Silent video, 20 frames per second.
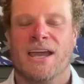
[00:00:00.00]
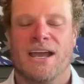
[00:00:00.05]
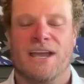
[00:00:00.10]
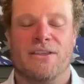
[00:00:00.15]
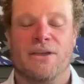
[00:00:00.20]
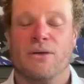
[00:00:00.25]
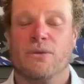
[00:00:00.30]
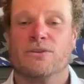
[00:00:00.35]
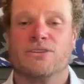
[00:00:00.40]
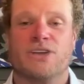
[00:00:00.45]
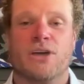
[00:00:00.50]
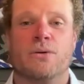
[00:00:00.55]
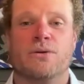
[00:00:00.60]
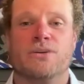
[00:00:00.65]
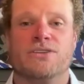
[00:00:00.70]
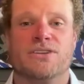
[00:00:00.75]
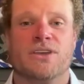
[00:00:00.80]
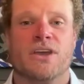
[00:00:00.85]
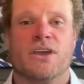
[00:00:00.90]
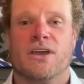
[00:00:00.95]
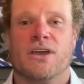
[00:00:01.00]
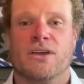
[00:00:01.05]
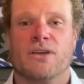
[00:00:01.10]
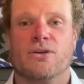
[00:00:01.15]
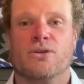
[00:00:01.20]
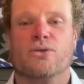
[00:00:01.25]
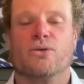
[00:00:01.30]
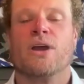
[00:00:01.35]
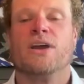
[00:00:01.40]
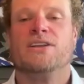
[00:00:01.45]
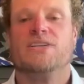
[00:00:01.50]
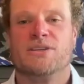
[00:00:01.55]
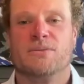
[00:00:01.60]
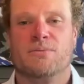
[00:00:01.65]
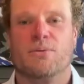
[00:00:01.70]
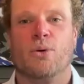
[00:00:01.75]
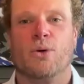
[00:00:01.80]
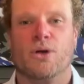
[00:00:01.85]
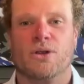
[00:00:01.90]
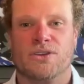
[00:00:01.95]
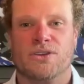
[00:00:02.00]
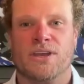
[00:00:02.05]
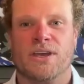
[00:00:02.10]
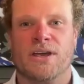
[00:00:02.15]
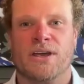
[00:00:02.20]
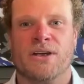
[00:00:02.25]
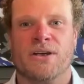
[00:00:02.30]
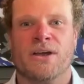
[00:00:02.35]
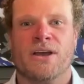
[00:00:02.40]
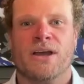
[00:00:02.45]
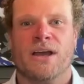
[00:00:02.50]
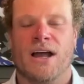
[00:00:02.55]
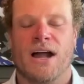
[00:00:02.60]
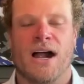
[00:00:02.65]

and there was always great support there.